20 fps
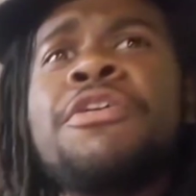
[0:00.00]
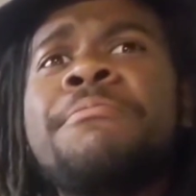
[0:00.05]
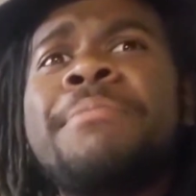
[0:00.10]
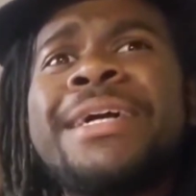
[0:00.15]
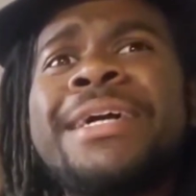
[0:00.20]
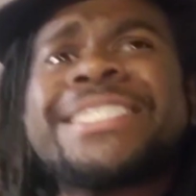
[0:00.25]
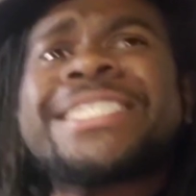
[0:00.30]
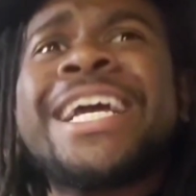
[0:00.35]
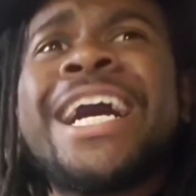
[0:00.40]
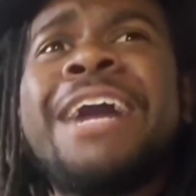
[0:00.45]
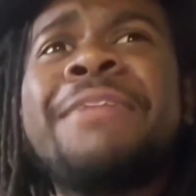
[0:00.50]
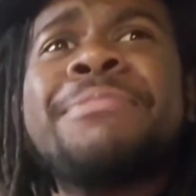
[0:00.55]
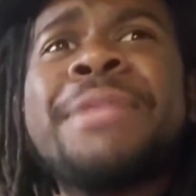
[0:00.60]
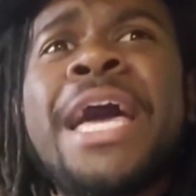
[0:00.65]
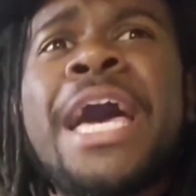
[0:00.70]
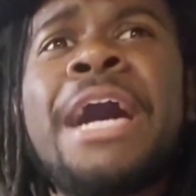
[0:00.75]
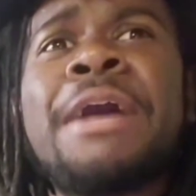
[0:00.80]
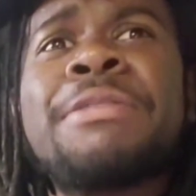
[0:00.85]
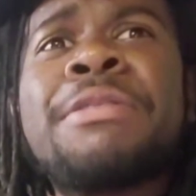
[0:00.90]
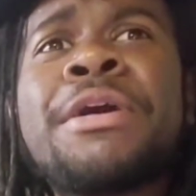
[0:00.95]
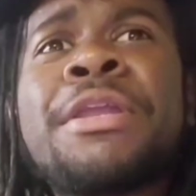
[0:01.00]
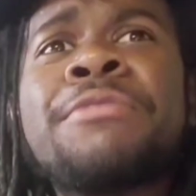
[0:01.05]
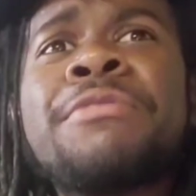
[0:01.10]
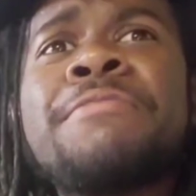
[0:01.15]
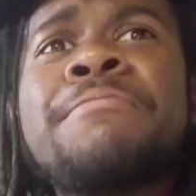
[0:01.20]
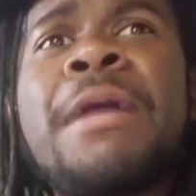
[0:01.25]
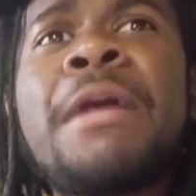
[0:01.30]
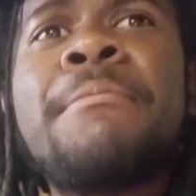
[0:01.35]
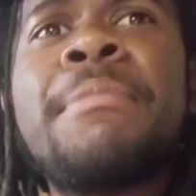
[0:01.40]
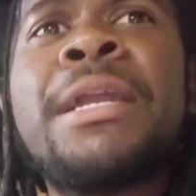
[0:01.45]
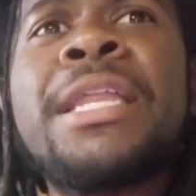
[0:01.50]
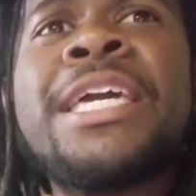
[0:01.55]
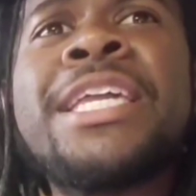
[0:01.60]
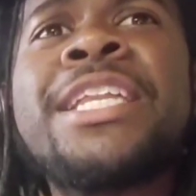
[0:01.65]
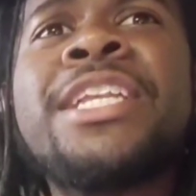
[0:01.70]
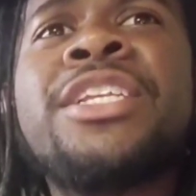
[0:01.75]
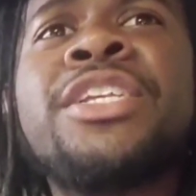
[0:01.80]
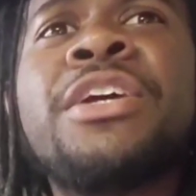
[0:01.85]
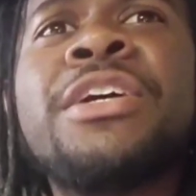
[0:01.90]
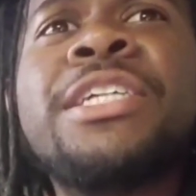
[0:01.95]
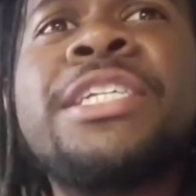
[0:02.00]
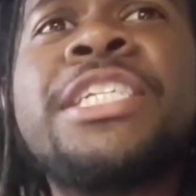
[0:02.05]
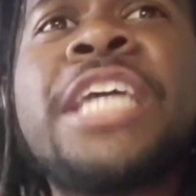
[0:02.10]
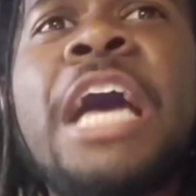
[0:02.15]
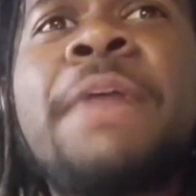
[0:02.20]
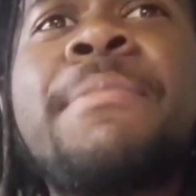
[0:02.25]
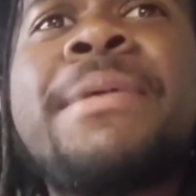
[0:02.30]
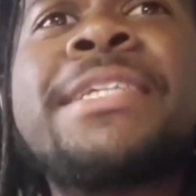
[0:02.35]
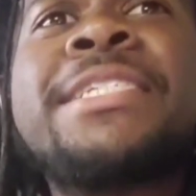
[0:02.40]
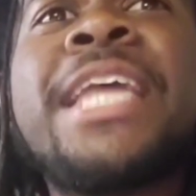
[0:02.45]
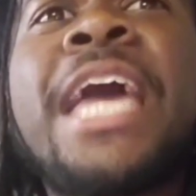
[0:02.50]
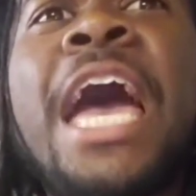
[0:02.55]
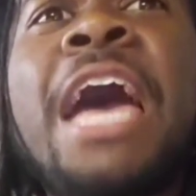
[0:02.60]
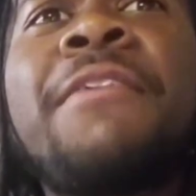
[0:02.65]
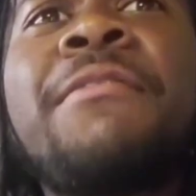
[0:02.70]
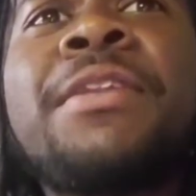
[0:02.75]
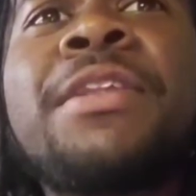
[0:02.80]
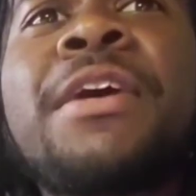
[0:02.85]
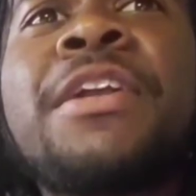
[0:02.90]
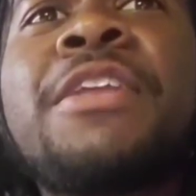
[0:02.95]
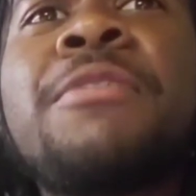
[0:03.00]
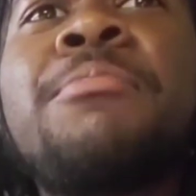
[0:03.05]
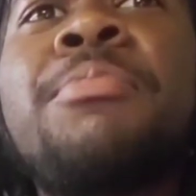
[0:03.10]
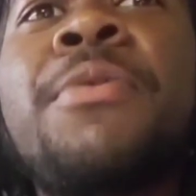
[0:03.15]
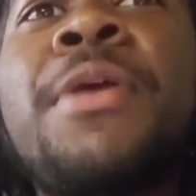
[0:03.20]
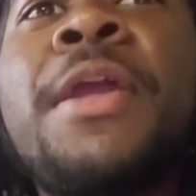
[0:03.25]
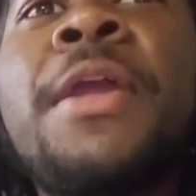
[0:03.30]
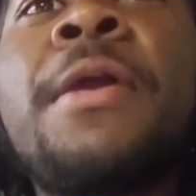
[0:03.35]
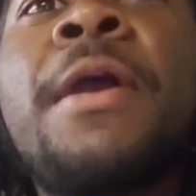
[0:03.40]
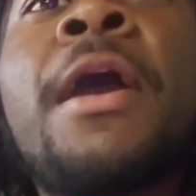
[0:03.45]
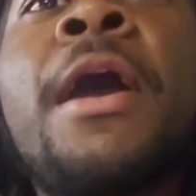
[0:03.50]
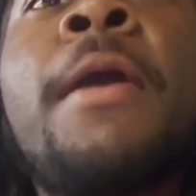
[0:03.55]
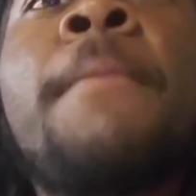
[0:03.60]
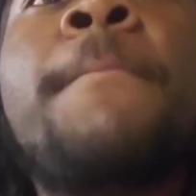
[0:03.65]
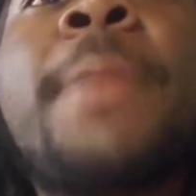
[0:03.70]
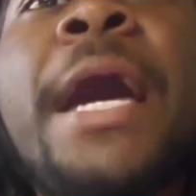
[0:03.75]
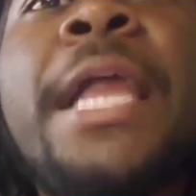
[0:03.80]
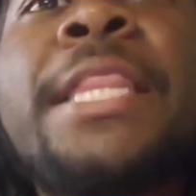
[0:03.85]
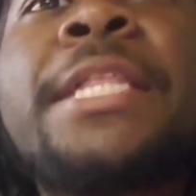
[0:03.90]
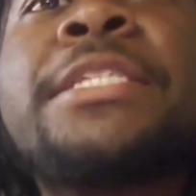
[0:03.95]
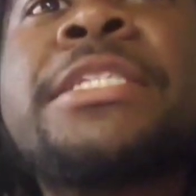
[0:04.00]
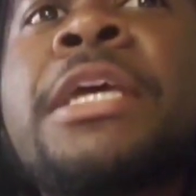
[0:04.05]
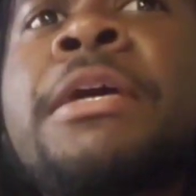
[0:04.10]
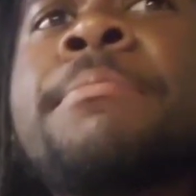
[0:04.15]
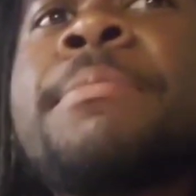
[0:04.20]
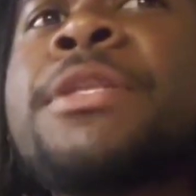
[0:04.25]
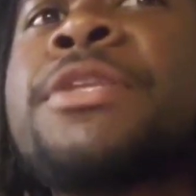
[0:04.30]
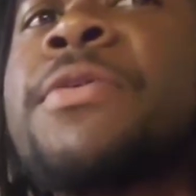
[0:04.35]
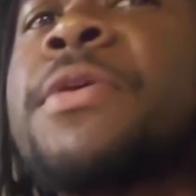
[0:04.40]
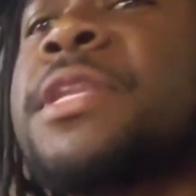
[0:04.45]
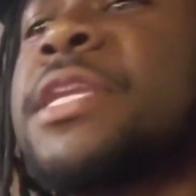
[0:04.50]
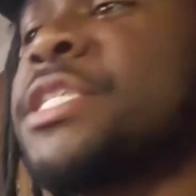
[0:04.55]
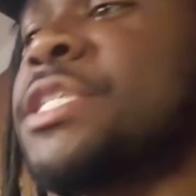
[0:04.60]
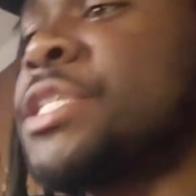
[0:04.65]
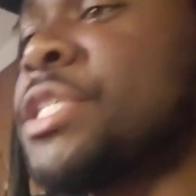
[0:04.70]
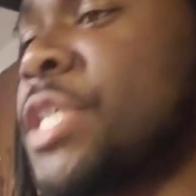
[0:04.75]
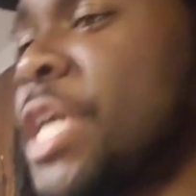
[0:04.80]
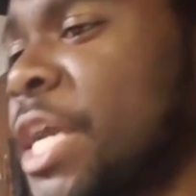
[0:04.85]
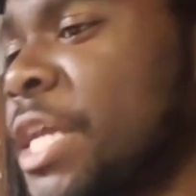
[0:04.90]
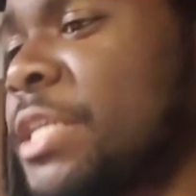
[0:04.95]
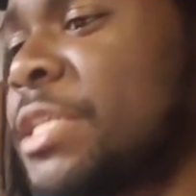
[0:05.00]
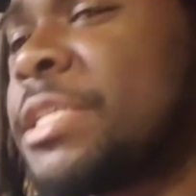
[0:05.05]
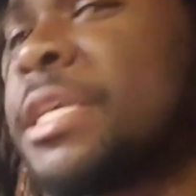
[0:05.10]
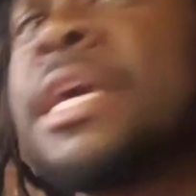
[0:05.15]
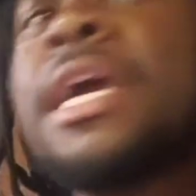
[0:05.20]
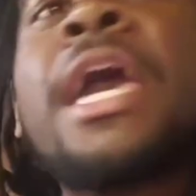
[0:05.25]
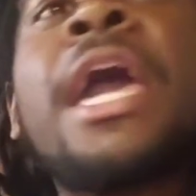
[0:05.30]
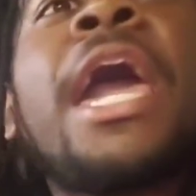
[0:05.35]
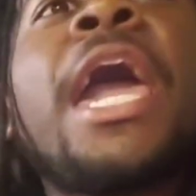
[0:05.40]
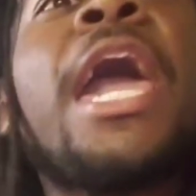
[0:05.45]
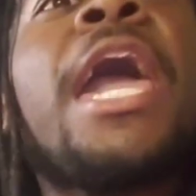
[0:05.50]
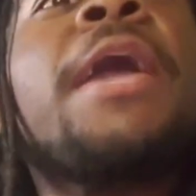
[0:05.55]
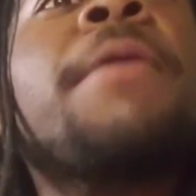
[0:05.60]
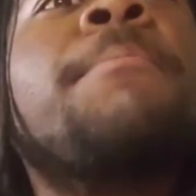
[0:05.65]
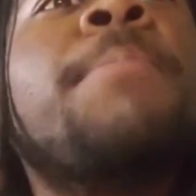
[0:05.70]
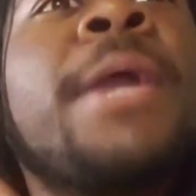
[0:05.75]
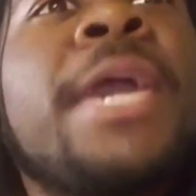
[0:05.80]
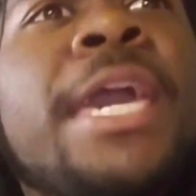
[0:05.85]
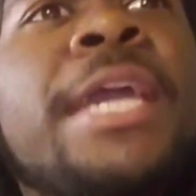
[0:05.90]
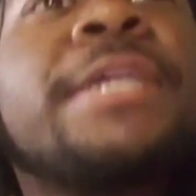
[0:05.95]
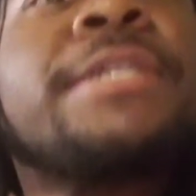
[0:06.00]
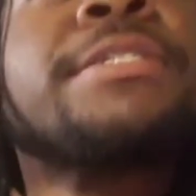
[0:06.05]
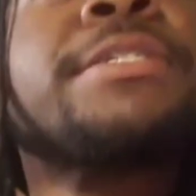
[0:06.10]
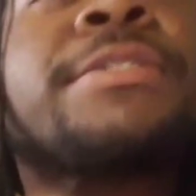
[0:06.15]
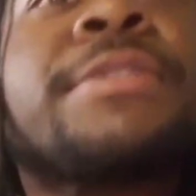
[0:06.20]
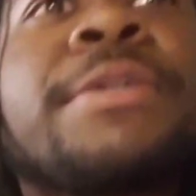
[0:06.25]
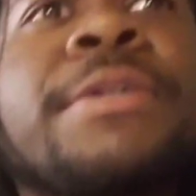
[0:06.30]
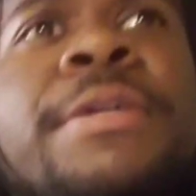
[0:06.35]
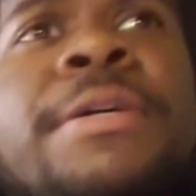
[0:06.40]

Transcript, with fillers: must calm down. Remember, it is your job as the Avatar to bring balance between the sheets and peace.